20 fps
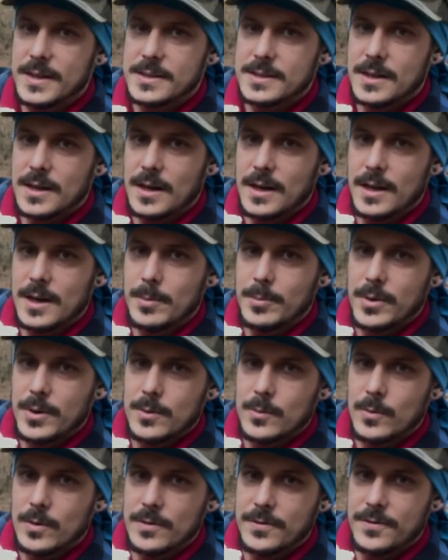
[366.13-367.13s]
this
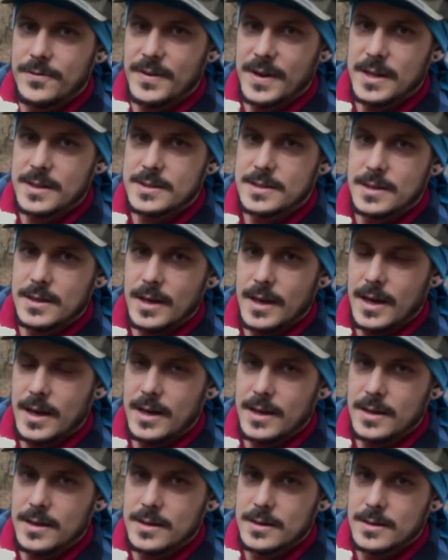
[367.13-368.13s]
clip will fit
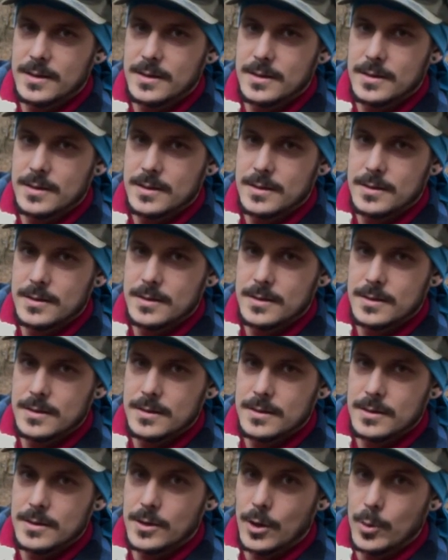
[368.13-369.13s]
a
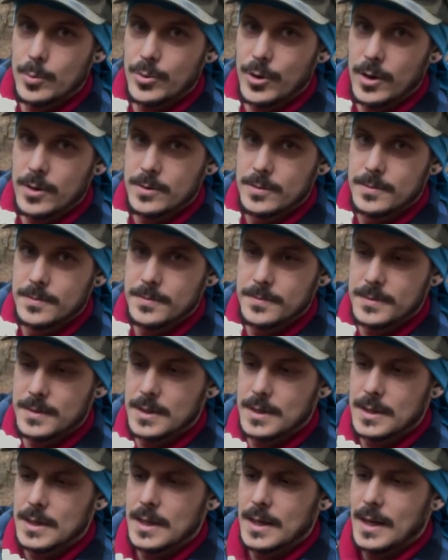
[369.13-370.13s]
GoPro.
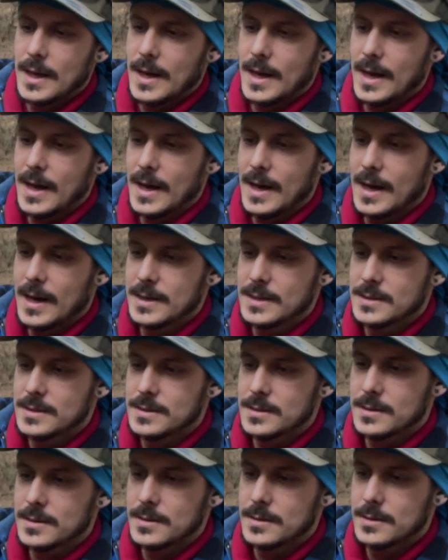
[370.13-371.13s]

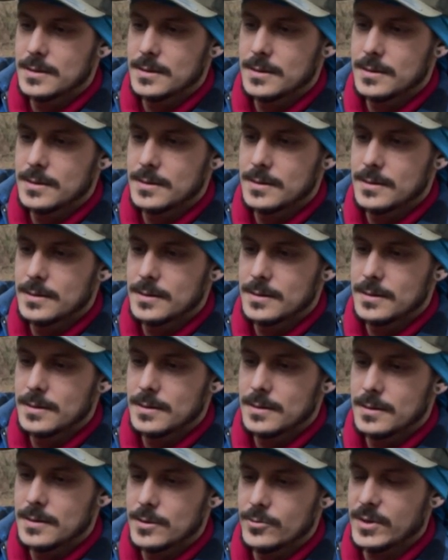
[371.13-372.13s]
And
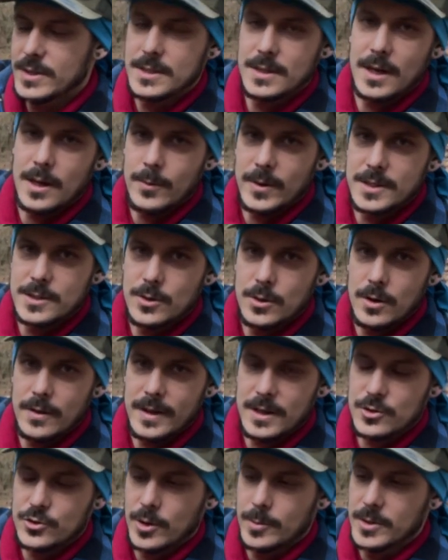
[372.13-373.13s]
the reason that I
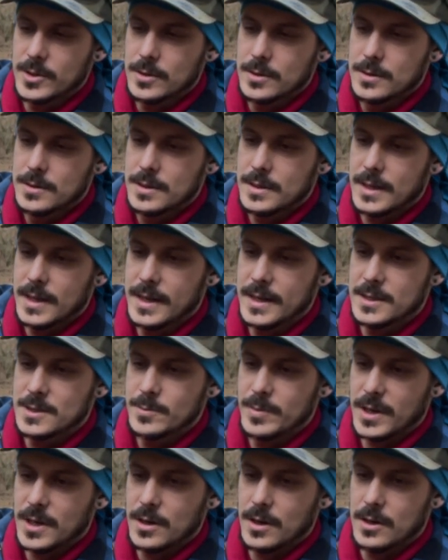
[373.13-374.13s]
went to all that trouble
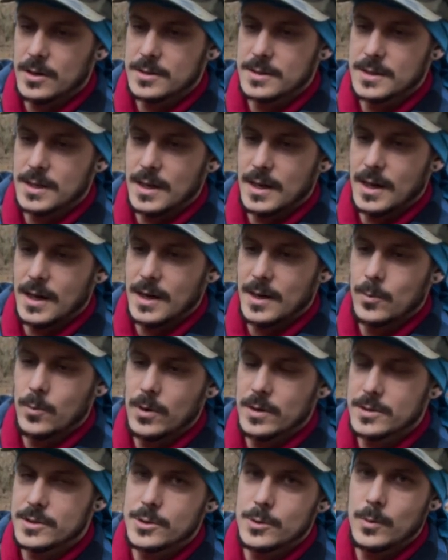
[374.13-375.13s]
is because
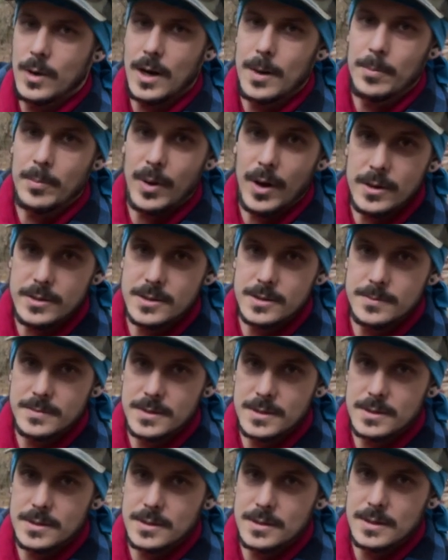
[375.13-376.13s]
I want to hunt
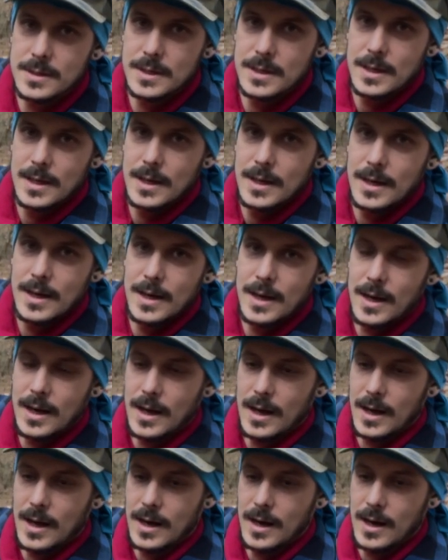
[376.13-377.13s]
possums.
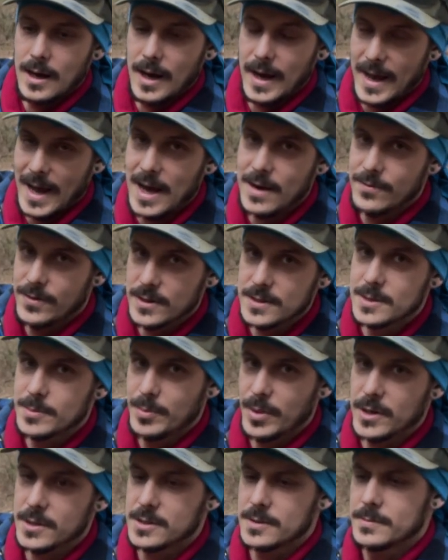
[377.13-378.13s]
I have
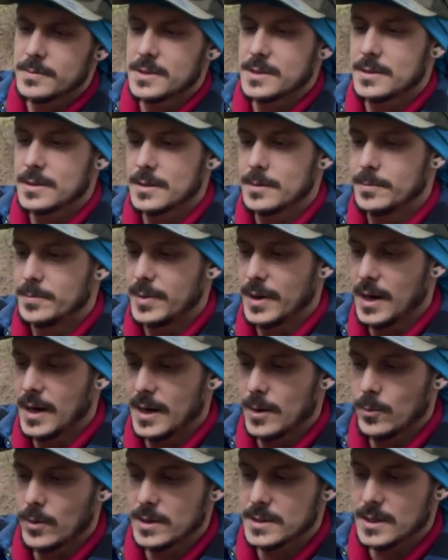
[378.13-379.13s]
hunted possums,
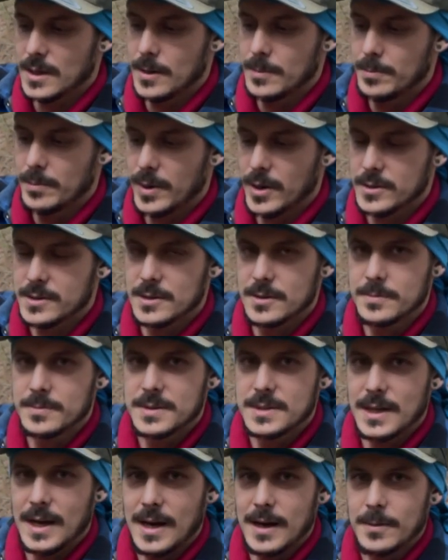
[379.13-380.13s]
but I want to hunt
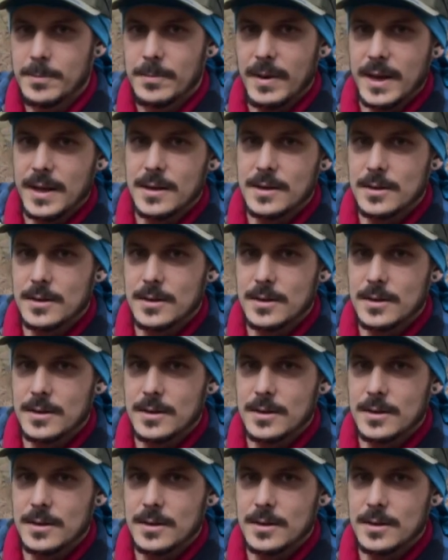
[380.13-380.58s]
possums and